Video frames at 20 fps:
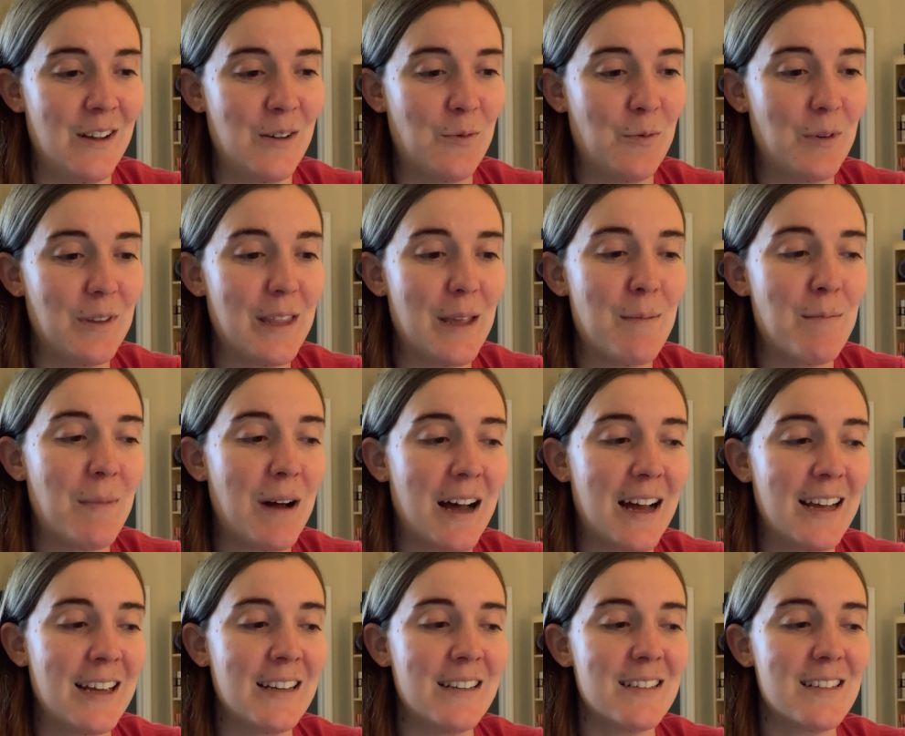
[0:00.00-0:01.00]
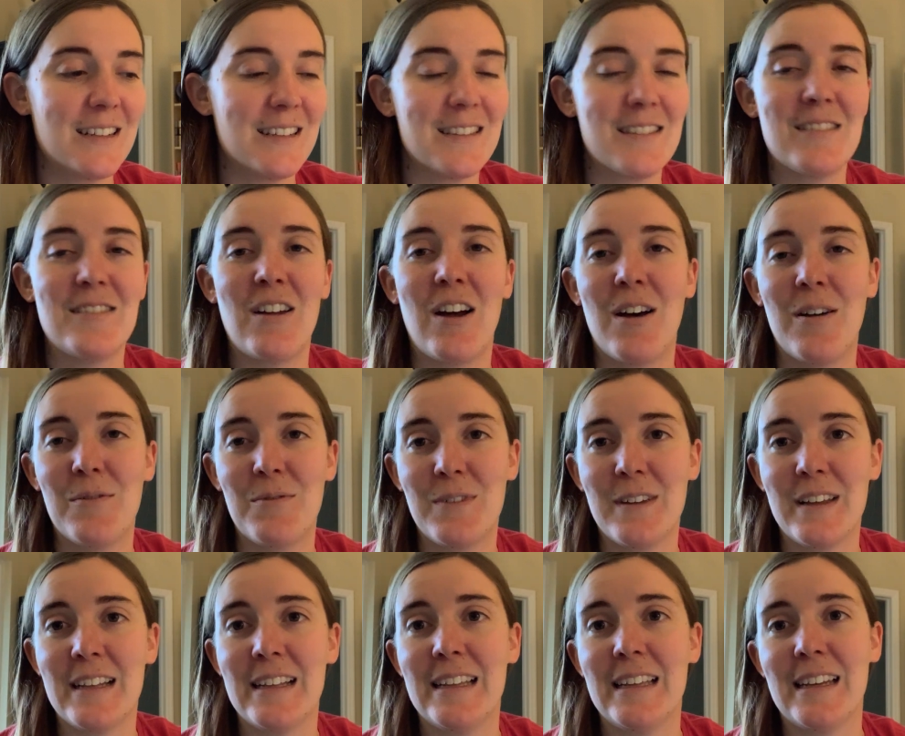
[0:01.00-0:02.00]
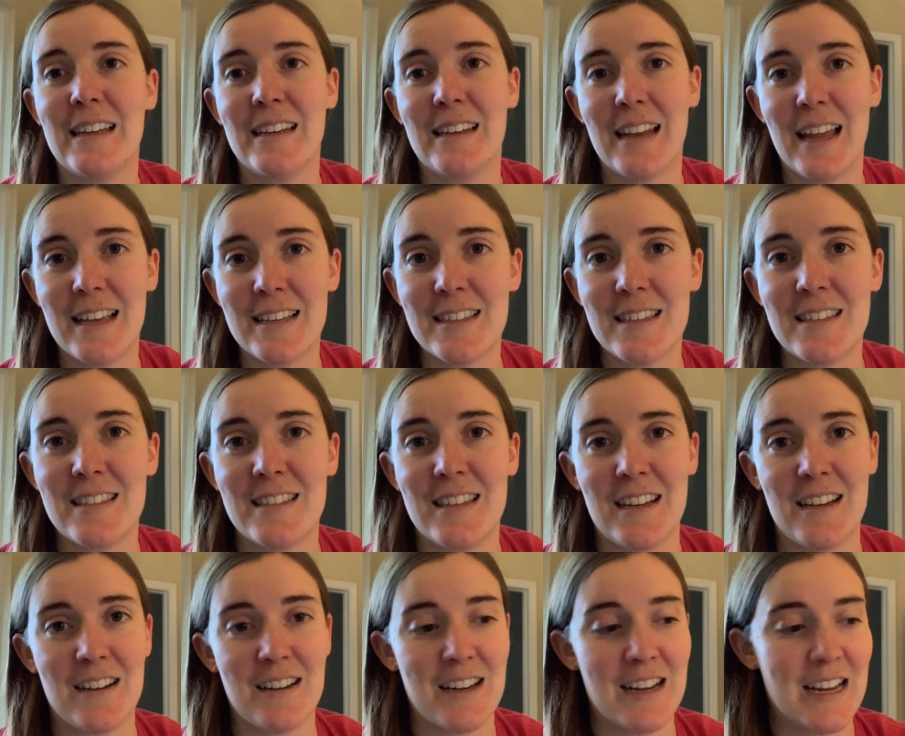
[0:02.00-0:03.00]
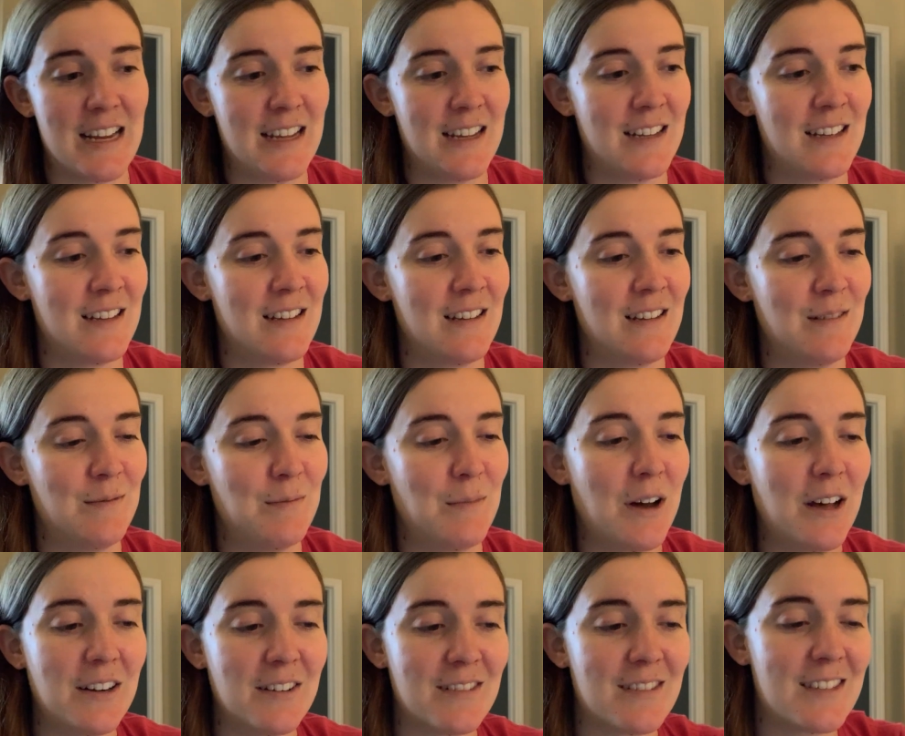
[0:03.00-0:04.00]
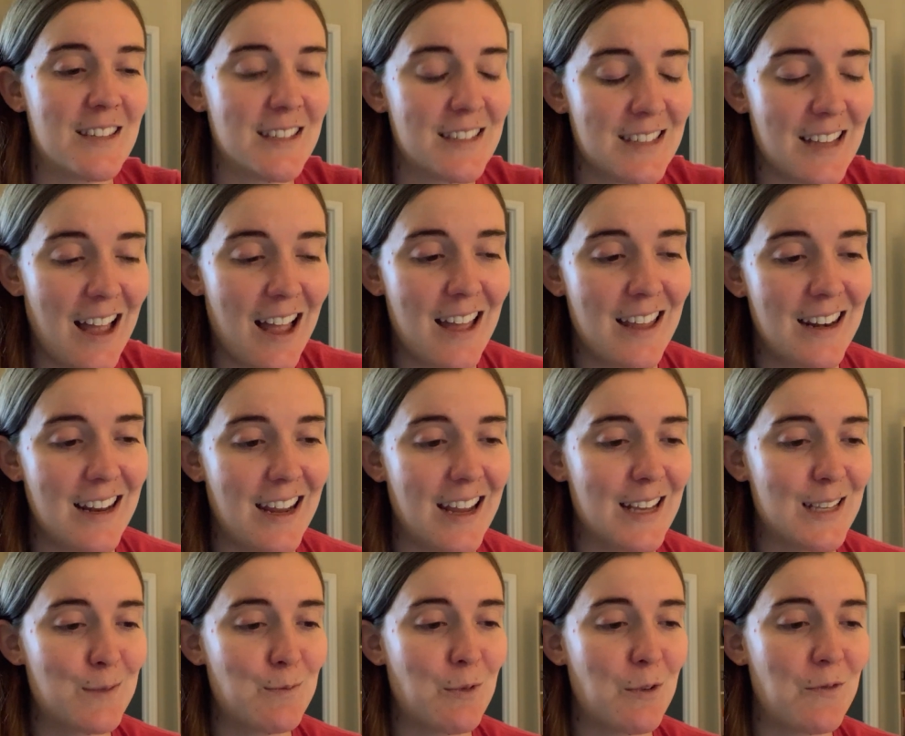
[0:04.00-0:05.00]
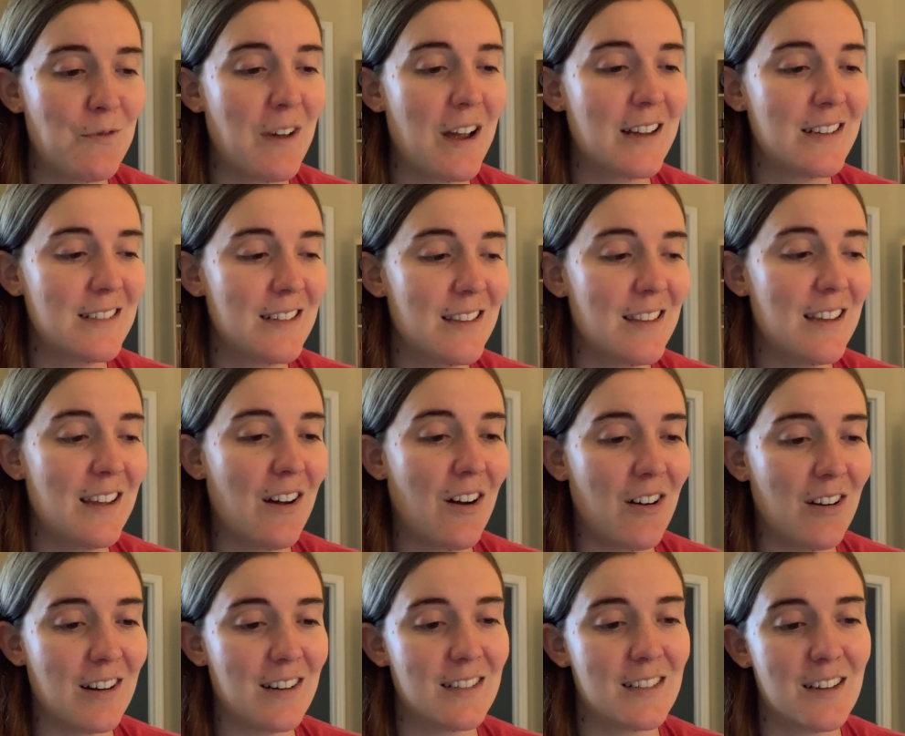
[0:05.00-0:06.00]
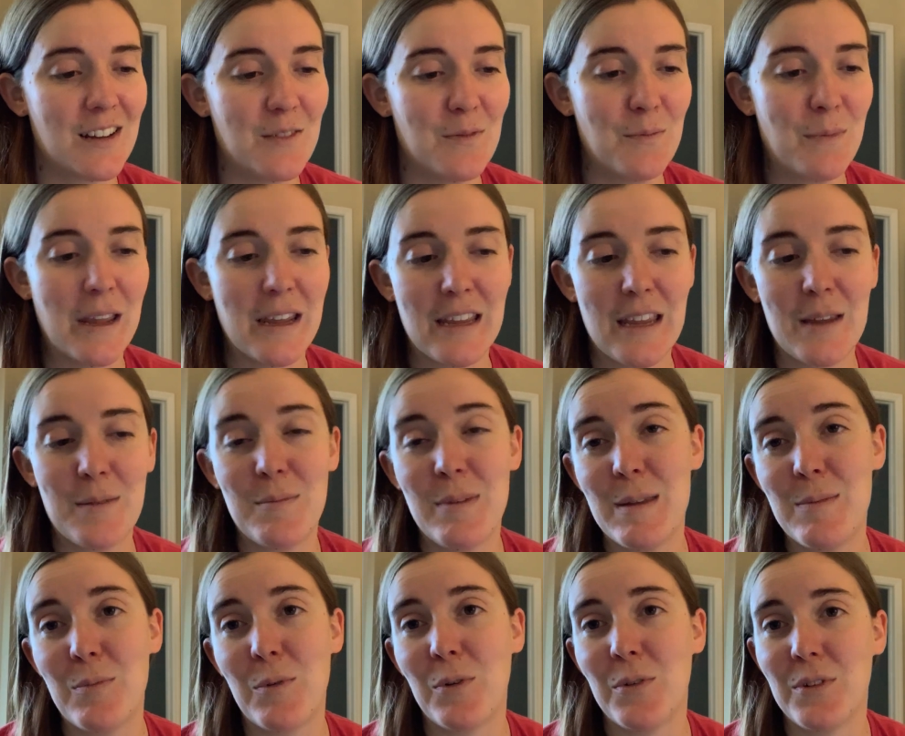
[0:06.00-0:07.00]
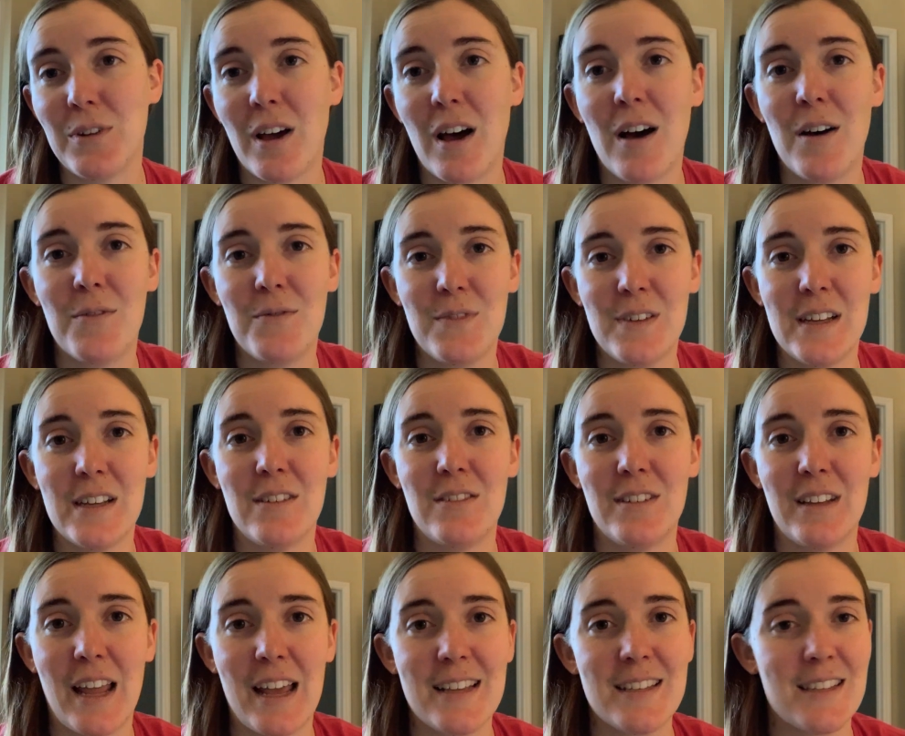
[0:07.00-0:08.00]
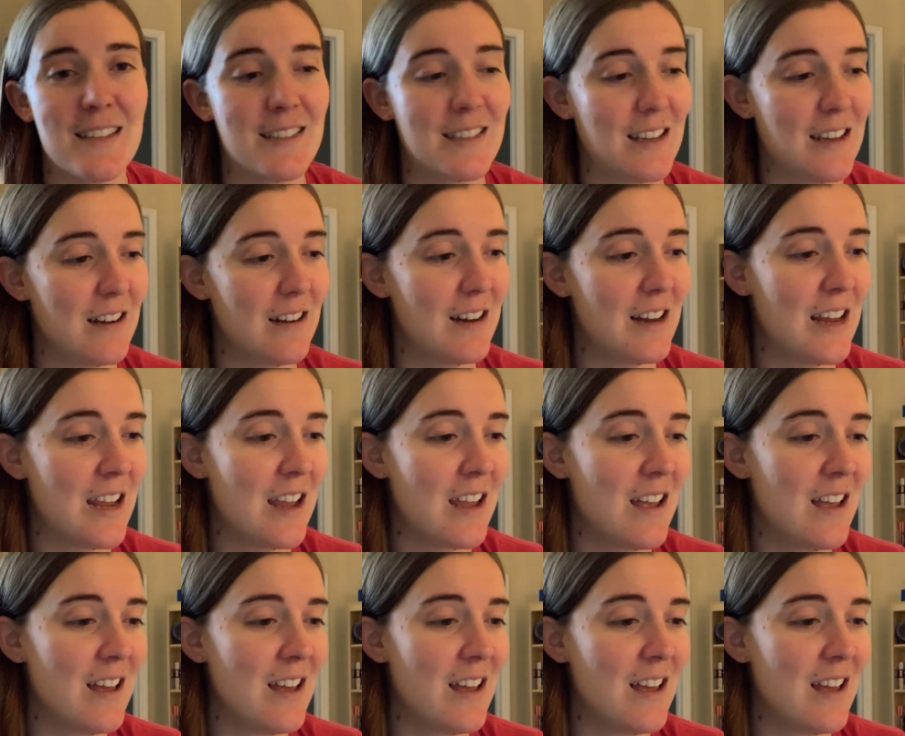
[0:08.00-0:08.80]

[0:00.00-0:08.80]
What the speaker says: What they mind is not feeling necessary. Modern society has perfected the art of making people not feel necessary.